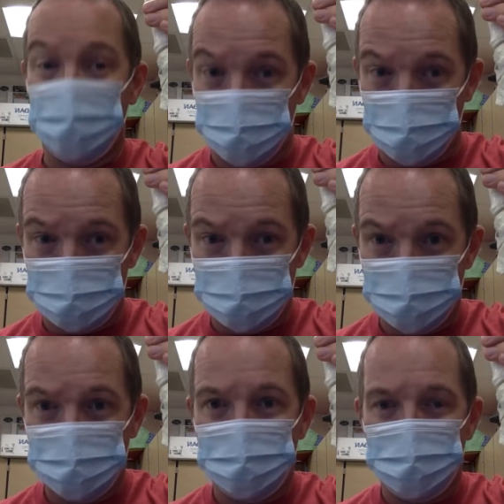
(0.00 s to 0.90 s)
feet.
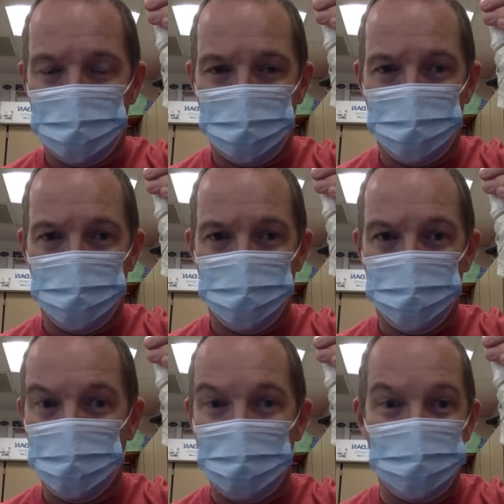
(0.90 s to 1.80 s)

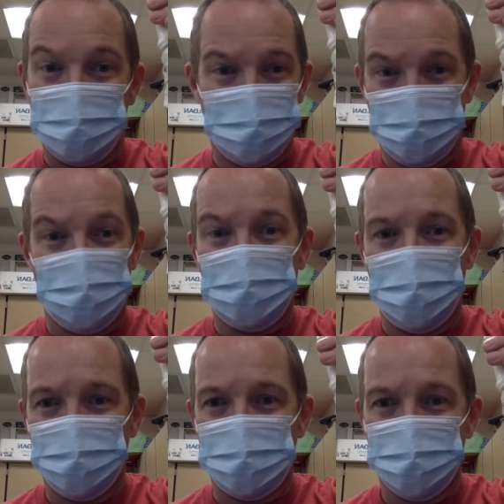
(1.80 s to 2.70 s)
Not because I'm a
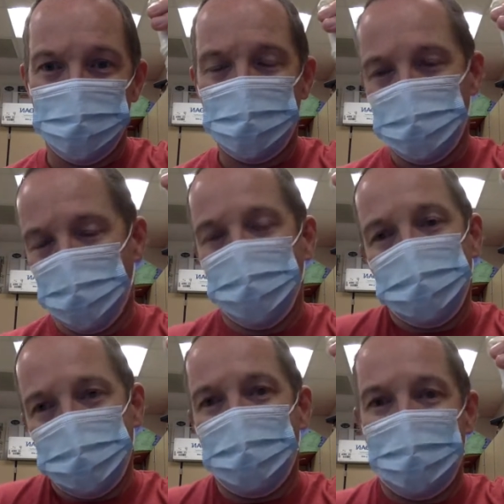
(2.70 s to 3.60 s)
lefty, although
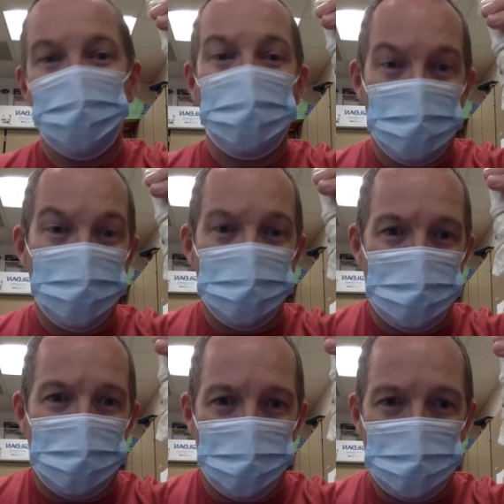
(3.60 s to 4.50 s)
I would choose that
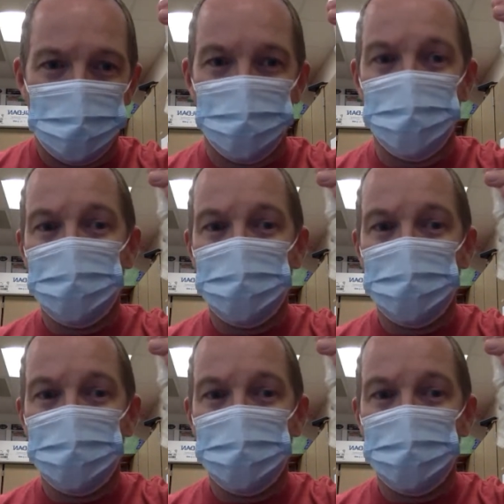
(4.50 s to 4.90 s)
if I could,